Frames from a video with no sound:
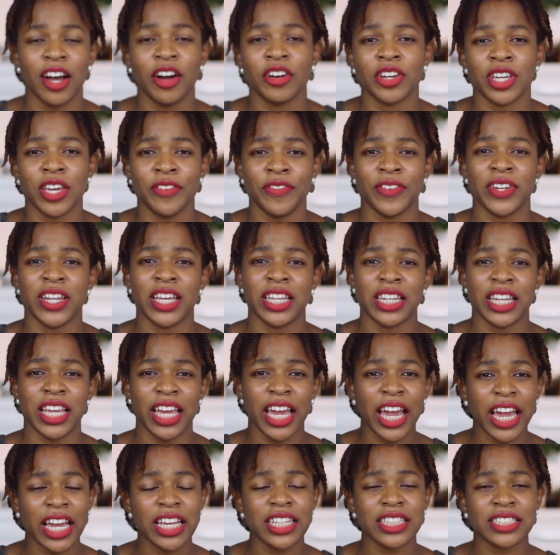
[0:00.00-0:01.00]
I'll give it an
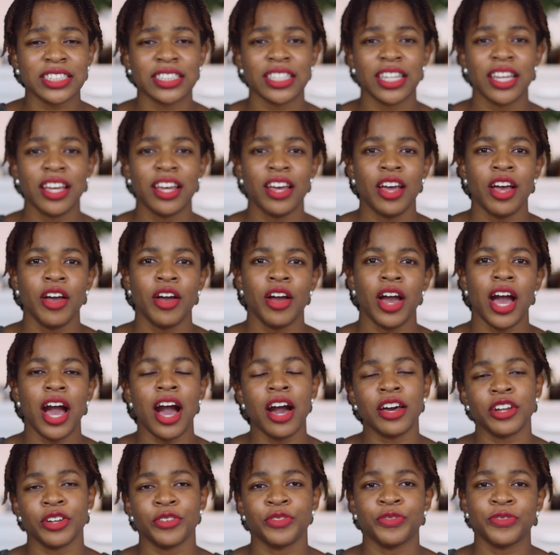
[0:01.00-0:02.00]
eight
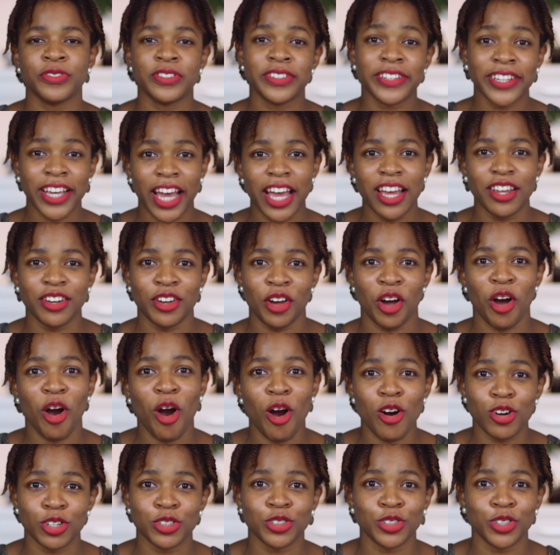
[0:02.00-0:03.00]
out of ten
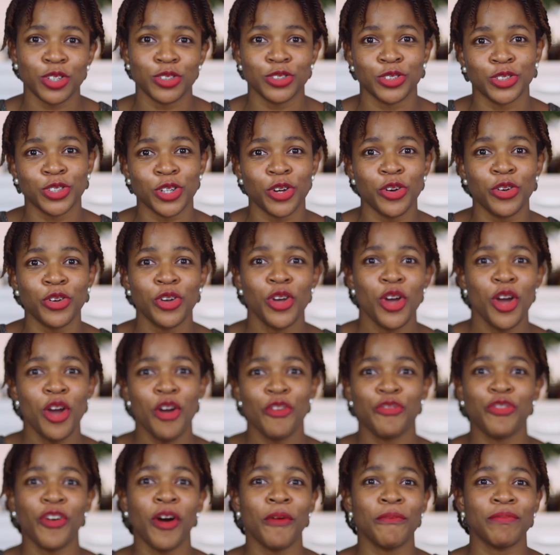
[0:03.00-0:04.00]
also. So
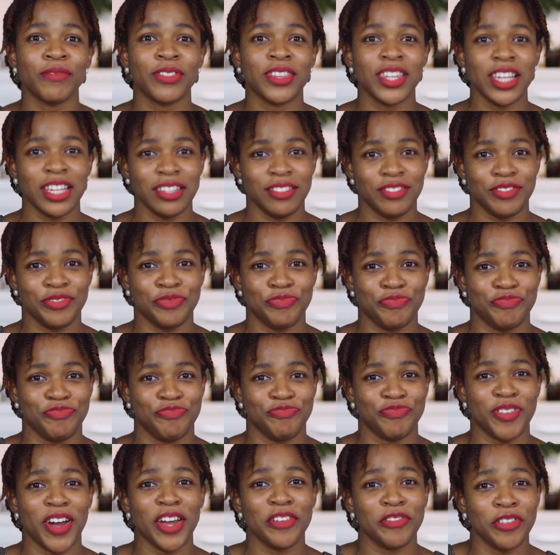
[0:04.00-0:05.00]
from this
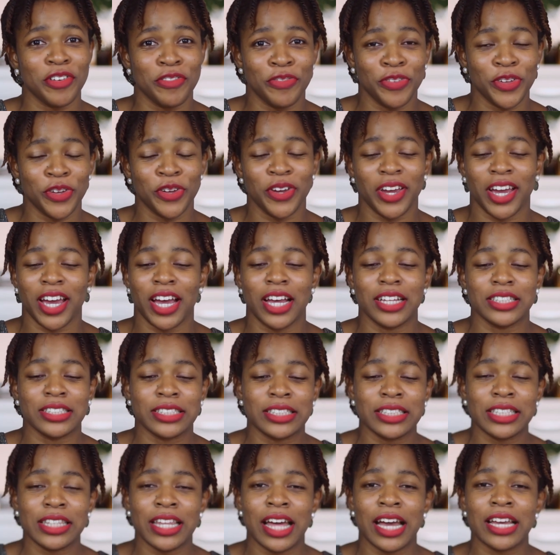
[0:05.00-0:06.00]
my review, you can
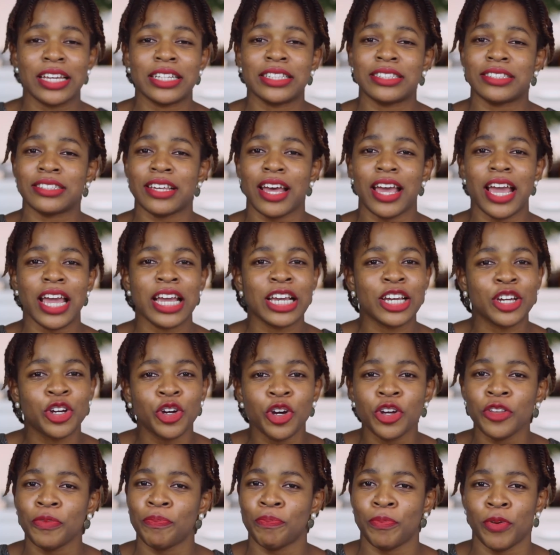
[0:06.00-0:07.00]
see that it's a
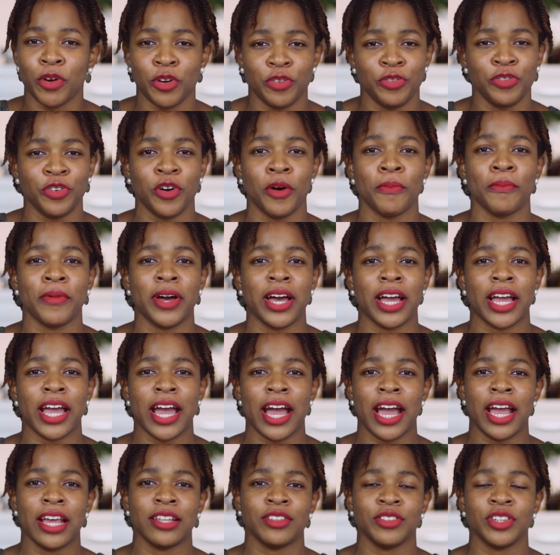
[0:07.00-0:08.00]
good performer,
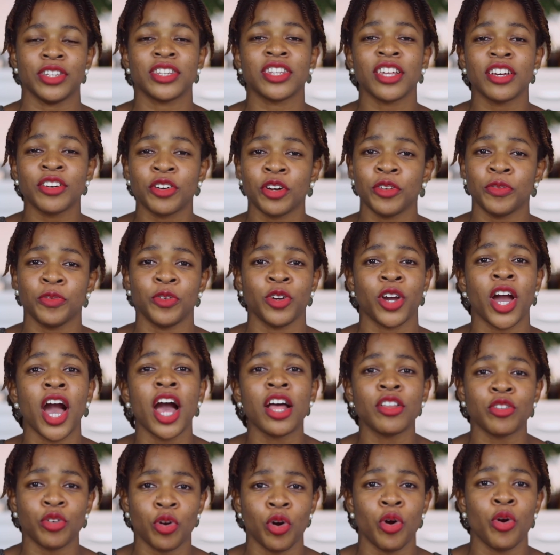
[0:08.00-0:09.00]
guys. It's a good, you
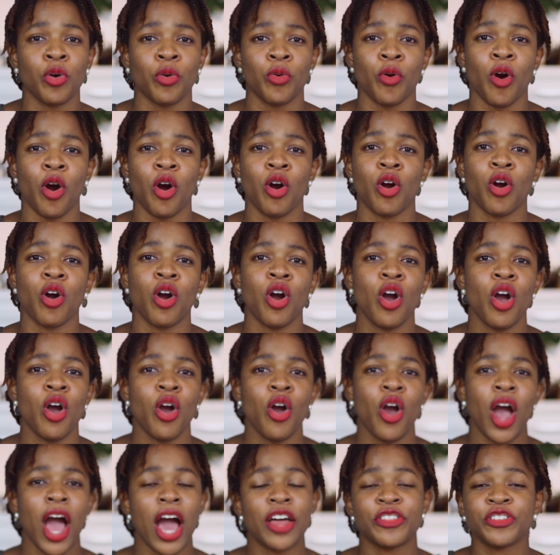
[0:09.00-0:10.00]
can't go wrong.
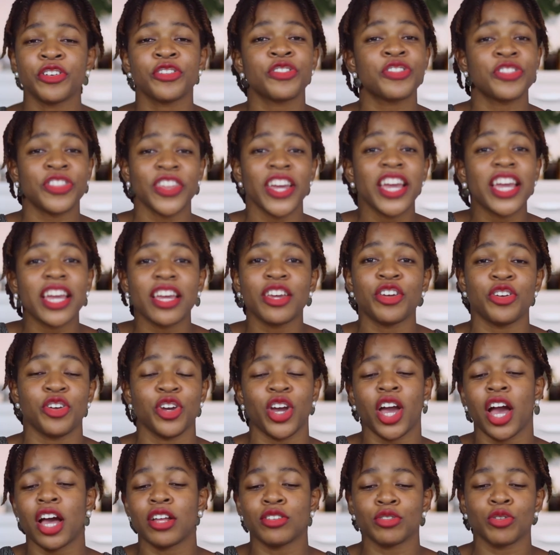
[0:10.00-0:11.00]
I don't think
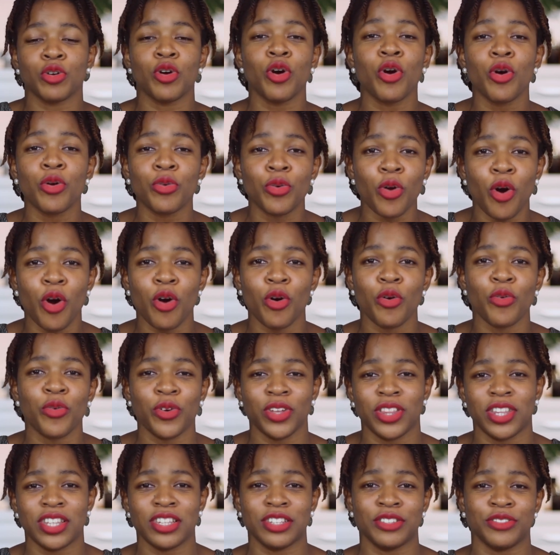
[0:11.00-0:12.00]
you can go wrong
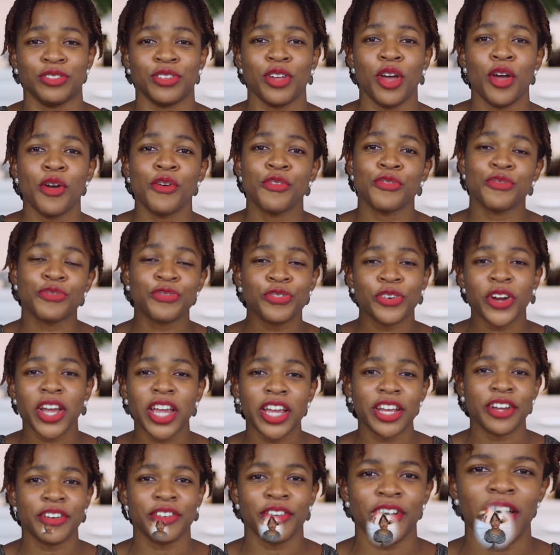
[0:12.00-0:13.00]
with this
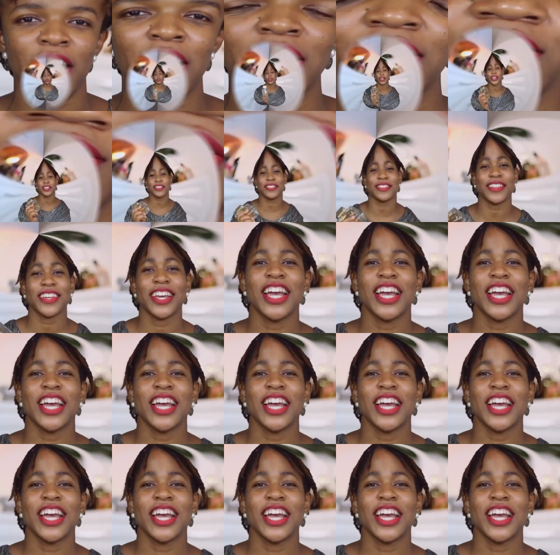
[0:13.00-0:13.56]
fragrance.